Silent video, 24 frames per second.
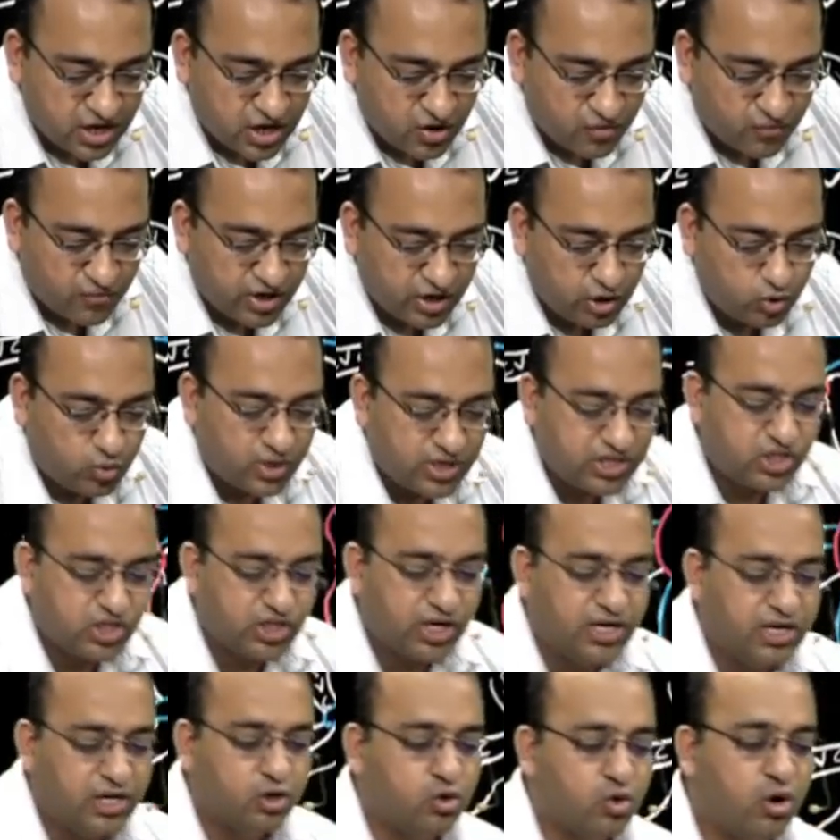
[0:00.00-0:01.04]
we do a
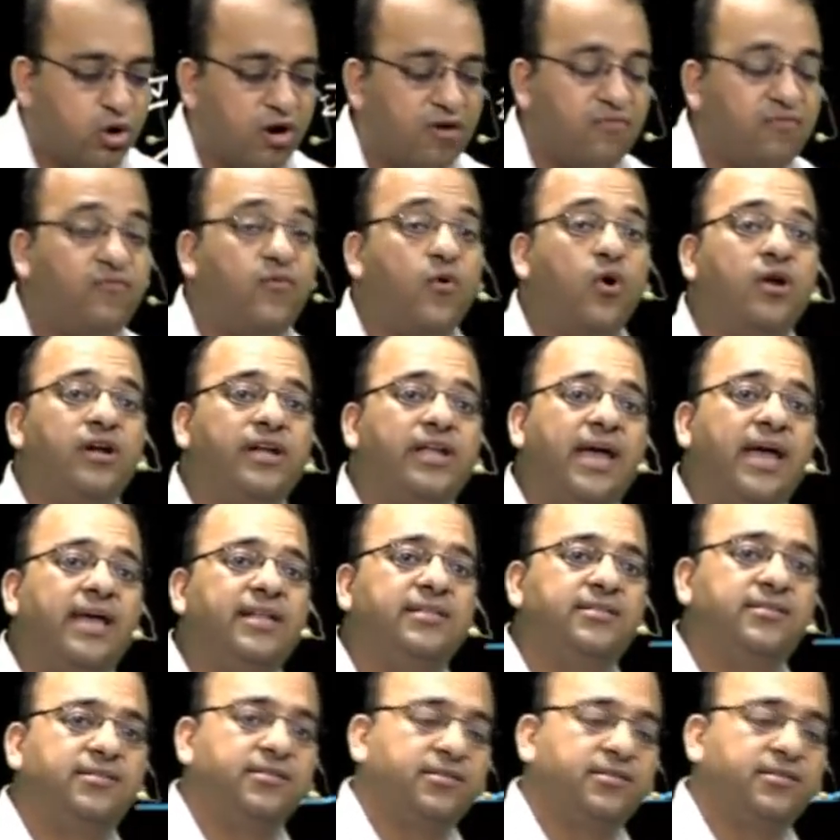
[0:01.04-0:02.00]
shunt called Fontan's